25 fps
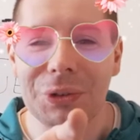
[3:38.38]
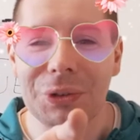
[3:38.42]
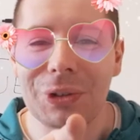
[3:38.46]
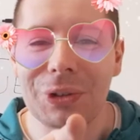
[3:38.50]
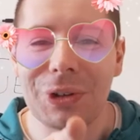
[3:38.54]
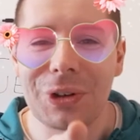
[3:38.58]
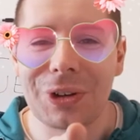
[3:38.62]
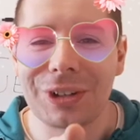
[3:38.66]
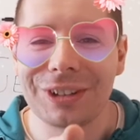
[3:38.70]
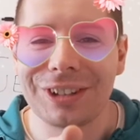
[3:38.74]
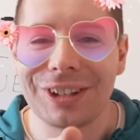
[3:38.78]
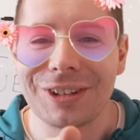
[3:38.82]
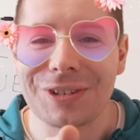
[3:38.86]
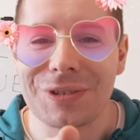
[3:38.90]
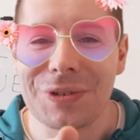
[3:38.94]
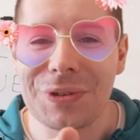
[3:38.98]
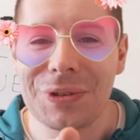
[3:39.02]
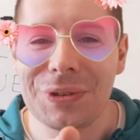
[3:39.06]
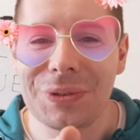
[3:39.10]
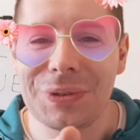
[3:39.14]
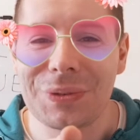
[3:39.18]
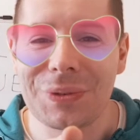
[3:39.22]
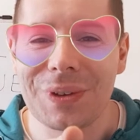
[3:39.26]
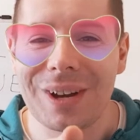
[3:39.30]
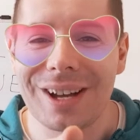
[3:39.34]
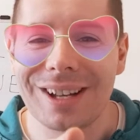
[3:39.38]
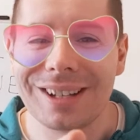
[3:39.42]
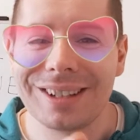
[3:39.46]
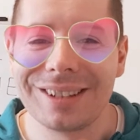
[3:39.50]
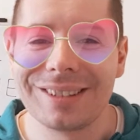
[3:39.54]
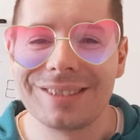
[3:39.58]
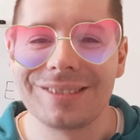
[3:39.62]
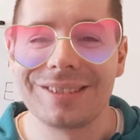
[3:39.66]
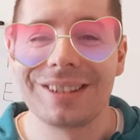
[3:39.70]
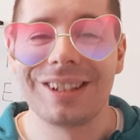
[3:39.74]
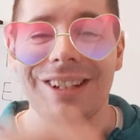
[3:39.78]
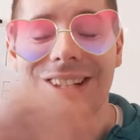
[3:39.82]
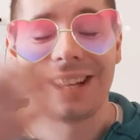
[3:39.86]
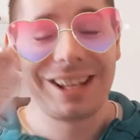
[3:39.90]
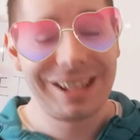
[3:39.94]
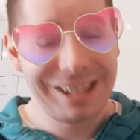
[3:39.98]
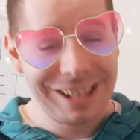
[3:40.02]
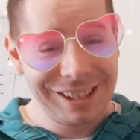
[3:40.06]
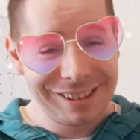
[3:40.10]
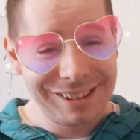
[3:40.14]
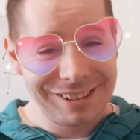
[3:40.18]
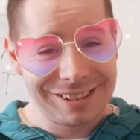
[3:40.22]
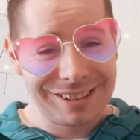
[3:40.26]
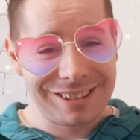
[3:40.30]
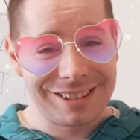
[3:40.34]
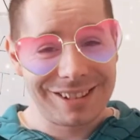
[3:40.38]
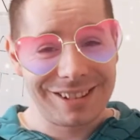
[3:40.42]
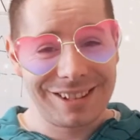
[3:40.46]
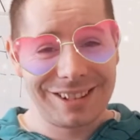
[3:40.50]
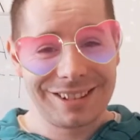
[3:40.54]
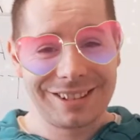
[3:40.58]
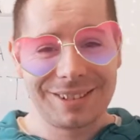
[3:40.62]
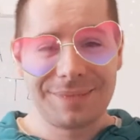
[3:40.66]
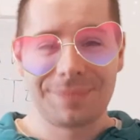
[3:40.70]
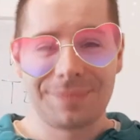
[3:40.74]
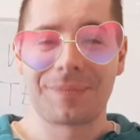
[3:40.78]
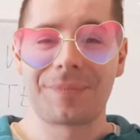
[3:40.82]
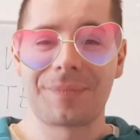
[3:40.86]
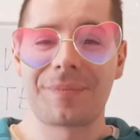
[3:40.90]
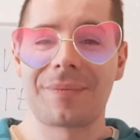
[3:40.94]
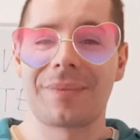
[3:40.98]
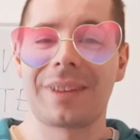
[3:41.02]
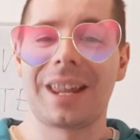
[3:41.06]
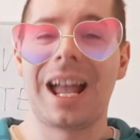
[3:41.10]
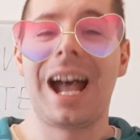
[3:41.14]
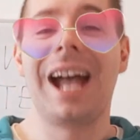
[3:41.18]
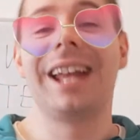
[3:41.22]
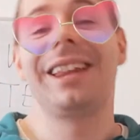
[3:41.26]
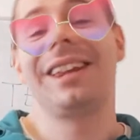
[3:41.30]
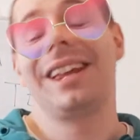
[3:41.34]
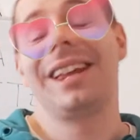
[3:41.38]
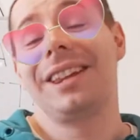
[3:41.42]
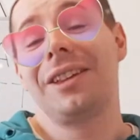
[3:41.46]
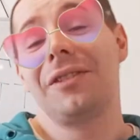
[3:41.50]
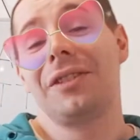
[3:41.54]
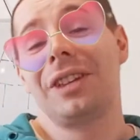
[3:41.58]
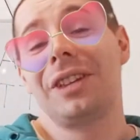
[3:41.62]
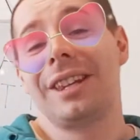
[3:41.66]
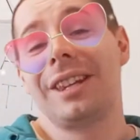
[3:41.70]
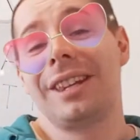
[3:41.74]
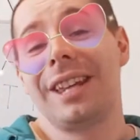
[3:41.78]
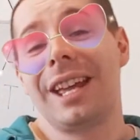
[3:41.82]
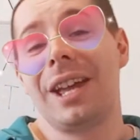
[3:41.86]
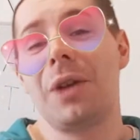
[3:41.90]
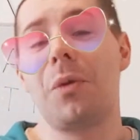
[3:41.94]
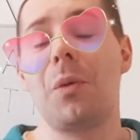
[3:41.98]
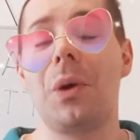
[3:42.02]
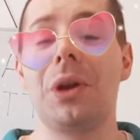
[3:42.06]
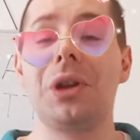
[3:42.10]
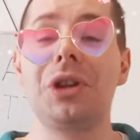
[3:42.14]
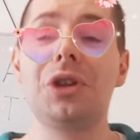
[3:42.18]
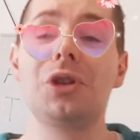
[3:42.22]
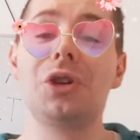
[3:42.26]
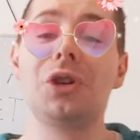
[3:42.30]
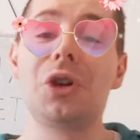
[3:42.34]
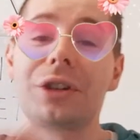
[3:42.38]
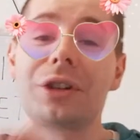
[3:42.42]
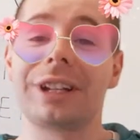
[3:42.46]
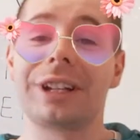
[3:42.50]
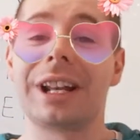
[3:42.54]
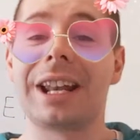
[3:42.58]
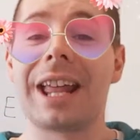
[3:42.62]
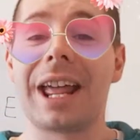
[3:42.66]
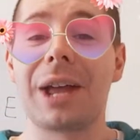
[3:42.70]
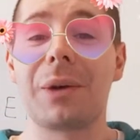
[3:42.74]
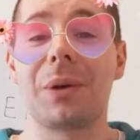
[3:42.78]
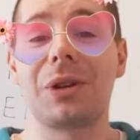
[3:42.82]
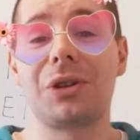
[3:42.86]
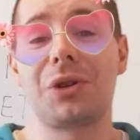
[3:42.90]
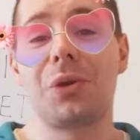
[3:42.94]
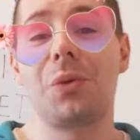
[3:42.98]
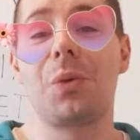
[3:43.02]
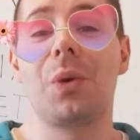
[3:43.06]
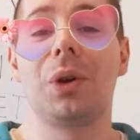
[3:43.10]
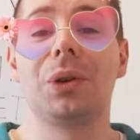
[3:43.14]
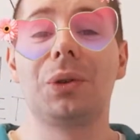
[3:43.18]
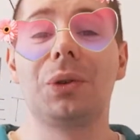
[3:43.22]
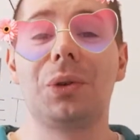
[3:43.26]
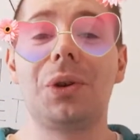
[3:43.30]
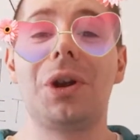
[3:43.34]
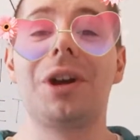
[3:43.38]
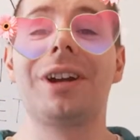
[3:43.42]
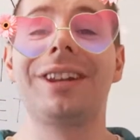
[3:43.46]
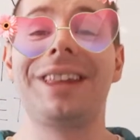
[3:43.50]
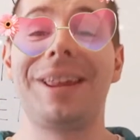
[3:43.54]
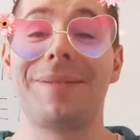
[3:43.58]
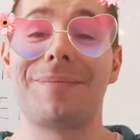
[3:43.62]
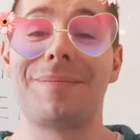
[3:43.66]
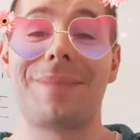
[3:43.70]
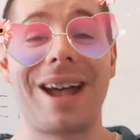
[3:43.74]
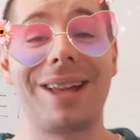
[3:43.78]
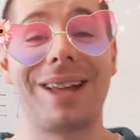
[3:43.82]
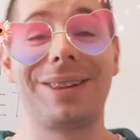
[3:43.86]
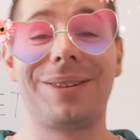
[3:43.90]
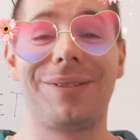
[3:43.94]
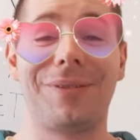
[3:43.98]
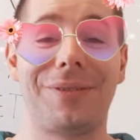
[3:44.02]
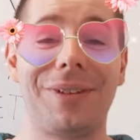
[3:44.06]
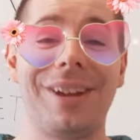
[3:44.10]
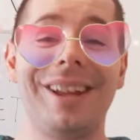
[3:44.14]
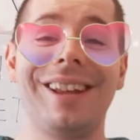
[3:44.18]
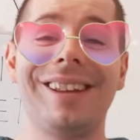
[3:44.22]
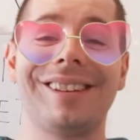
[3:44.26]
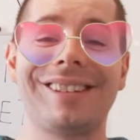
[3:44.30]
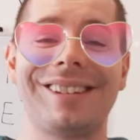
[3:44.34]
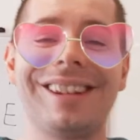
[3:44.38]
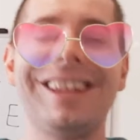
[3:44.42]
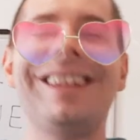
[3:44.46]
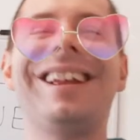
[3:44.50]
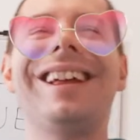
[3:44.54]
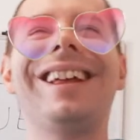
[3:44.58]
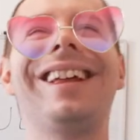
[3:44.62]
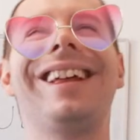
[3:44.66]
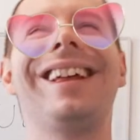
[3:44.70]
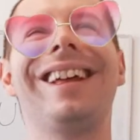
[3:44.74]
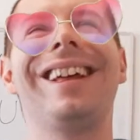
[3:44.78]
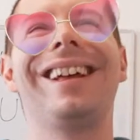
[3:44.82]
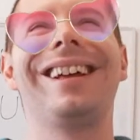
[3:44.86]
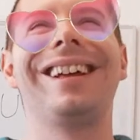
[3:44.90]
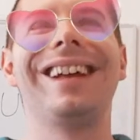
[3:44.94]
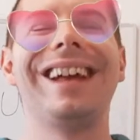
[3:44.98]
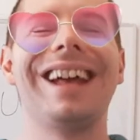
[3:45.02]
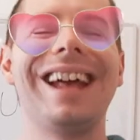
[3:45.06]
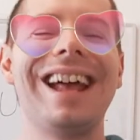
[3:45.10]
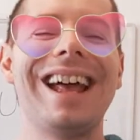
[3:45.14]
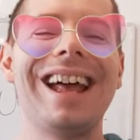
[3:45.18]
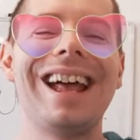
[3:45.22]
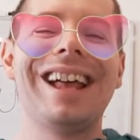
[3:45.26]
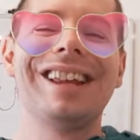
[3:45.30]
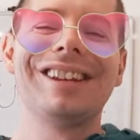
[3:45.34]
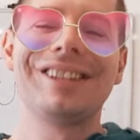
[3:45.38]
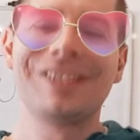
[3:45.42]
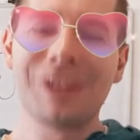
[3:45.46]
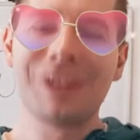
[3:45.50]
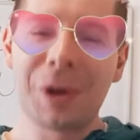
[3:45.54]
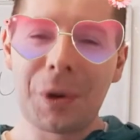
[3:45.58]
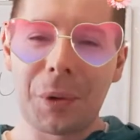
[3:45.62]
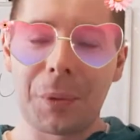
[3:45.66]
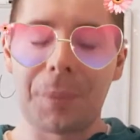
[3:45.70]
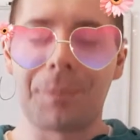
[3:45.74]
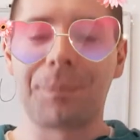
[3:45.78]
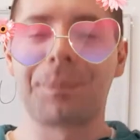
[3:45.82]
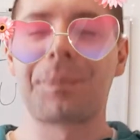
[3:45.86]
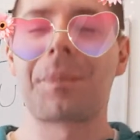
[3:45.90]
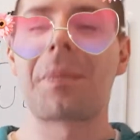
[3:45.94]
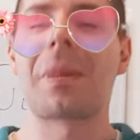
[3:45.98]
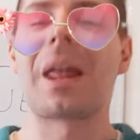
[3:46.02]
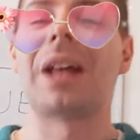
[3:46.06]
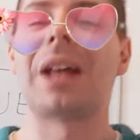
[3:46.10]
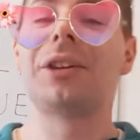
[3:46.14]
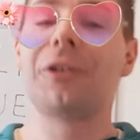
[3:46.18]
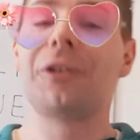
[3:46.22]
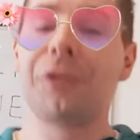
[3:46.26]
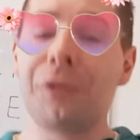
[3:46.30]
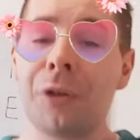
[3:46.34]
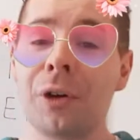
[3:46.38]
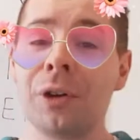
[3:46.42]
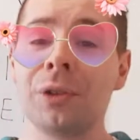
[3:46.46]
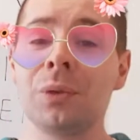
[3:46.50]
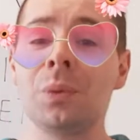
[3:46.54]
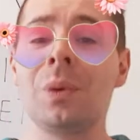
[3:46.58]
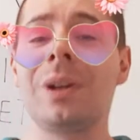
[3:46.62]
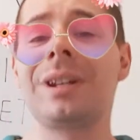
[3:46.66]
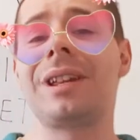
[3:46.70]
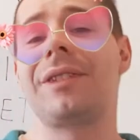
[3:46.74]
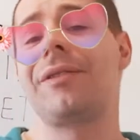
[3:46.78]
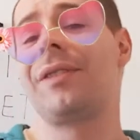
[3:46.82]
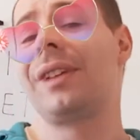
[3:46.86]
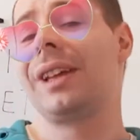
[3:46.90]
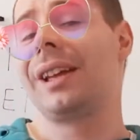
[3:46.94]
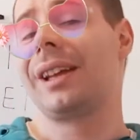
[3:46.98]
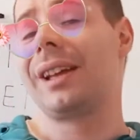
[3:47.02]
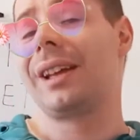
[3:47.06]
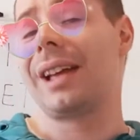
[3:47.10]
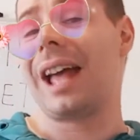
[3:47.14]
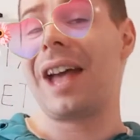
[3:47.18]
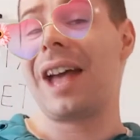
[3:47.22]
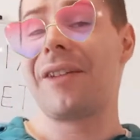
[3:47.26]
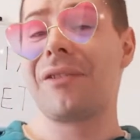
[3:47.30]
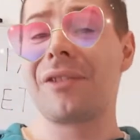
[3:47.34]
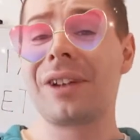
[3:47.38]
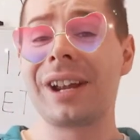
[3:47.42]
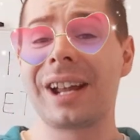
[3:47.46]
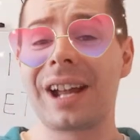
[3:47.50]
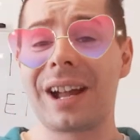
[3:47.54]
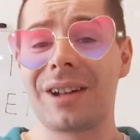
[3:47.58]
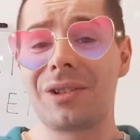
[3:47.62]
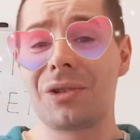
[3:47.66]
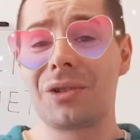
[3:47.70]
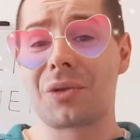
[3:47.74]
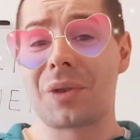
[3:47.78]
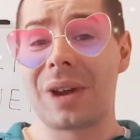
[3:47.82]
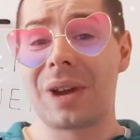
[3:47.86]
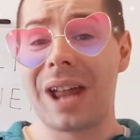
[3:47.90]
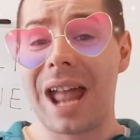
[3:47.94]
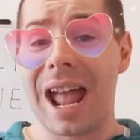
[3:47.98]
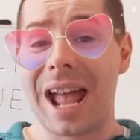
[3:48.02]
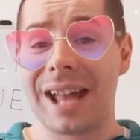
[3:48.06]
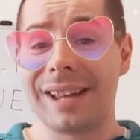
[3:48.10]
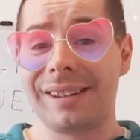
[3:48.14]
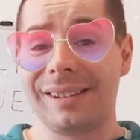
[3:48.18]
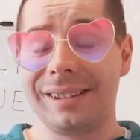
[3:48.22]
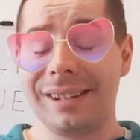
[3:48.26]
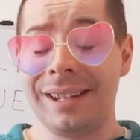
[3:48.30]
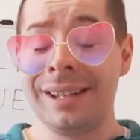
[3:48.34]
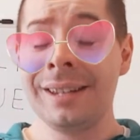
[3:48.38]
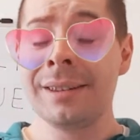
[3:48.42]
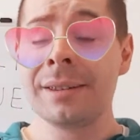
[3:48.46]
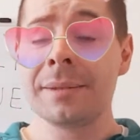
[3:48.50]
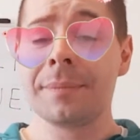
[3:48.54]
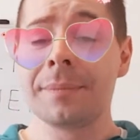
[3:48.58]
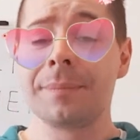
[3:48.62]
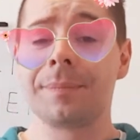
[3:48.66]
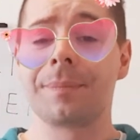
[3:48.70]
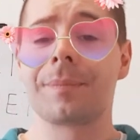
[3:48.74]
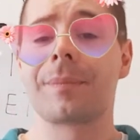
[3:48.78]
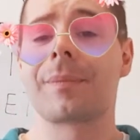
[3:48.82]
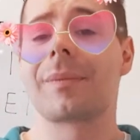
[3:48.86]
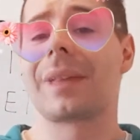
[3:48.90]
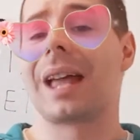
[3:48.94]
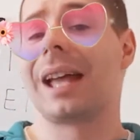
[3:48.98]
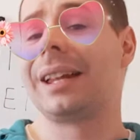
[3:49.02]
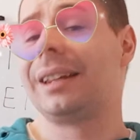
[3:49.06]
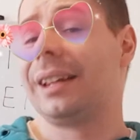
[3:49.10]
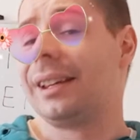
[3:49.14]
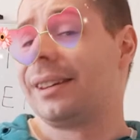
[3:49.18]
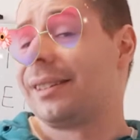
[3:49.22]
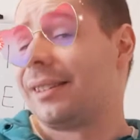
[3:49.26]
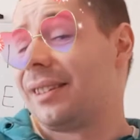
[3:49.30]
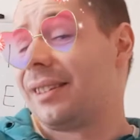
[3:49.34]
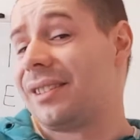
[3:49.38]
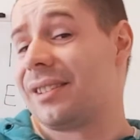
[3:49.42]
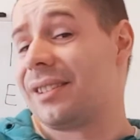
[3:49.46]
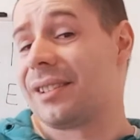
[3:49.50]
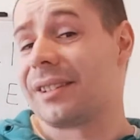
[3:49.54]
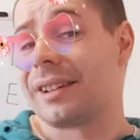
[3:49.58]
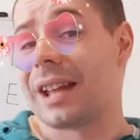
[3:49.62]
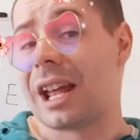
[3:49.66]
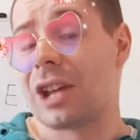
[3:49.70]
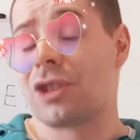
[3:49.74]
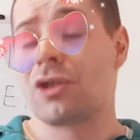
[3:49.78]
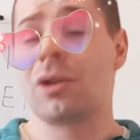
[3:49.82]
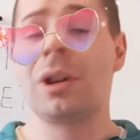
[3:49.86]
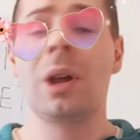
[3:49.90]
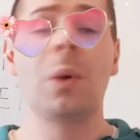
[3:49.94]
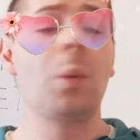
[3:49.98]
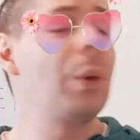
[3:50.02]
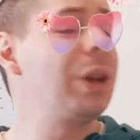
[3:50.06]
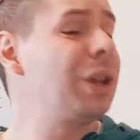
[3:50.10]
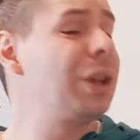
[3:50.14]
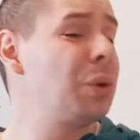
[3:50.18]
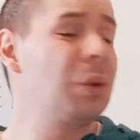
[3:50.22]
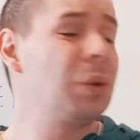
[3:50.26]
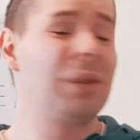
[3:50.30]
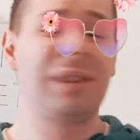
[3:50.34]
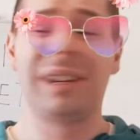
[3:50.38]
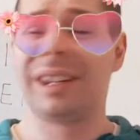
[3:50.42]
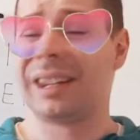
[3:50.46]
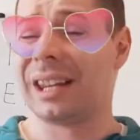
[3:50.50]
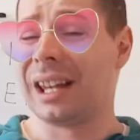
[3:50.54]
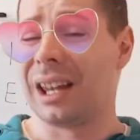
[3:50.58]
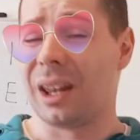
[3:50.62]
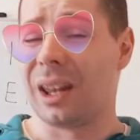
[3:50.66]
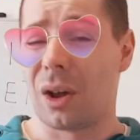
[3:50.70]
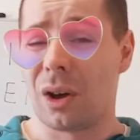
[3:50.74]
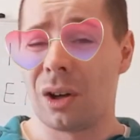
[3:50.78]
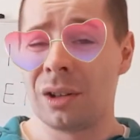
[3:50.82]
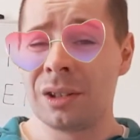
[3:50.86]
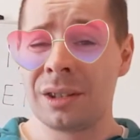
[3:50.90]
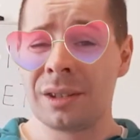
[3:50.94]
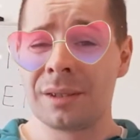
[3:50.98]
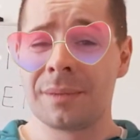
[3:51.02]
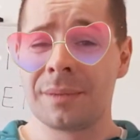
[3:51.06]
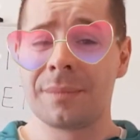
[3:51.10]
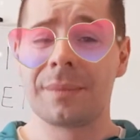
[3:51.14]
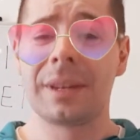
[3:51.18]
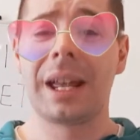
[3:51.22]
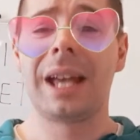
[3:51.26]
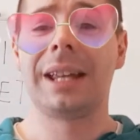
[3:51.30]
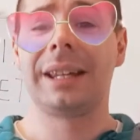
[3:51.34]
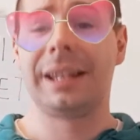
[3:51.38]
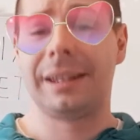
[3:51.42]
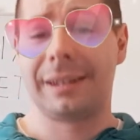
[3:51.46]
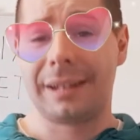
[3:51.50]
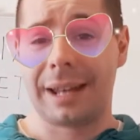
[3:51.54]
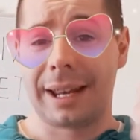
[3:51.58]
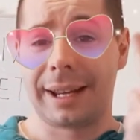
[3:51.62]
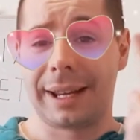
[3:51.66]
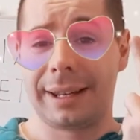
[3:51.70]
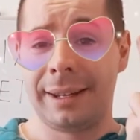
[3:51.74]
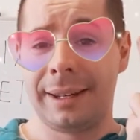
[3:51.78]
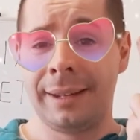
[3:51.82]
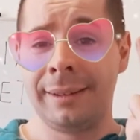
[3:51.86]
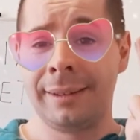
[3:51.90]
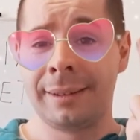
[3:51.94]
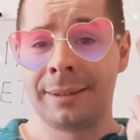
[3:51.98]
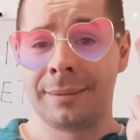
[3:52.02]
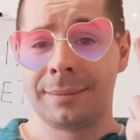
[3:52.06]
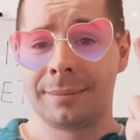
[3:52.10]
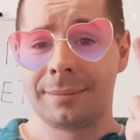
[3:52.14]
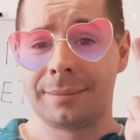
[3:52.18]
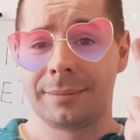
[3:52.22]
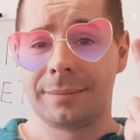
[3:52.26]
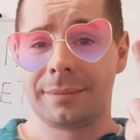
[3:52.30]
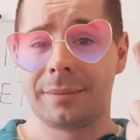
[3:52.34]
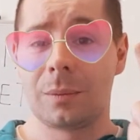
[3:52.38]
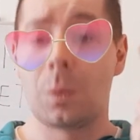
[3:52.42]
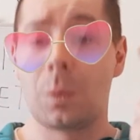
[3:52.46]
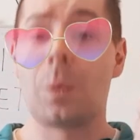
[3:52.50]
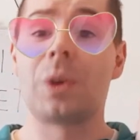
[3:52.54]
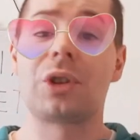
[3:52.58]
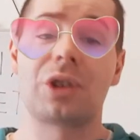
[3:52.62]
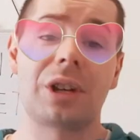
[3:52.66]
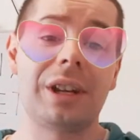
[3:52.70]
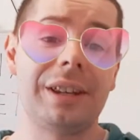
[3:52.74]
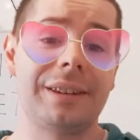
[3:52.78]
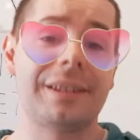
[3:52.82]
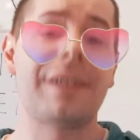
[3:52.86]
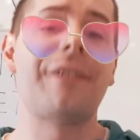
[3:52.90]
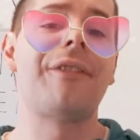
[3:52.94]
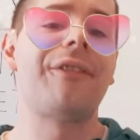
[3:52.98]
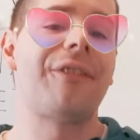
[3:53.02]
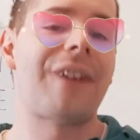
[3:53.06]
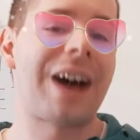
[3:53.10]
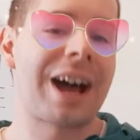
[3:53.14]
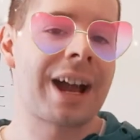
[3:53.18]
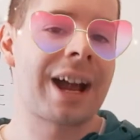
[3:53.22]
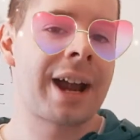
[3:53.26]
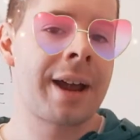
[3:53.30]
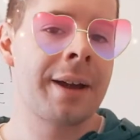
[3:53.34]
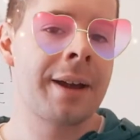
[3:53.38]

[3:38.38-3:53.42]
learn the rude one, isn't it? At the end of the day, when you learn a language, you want to learn the bad things. So the first one, I think every country has it, and it's international. We use it a lot. And it's like this, which is fuck.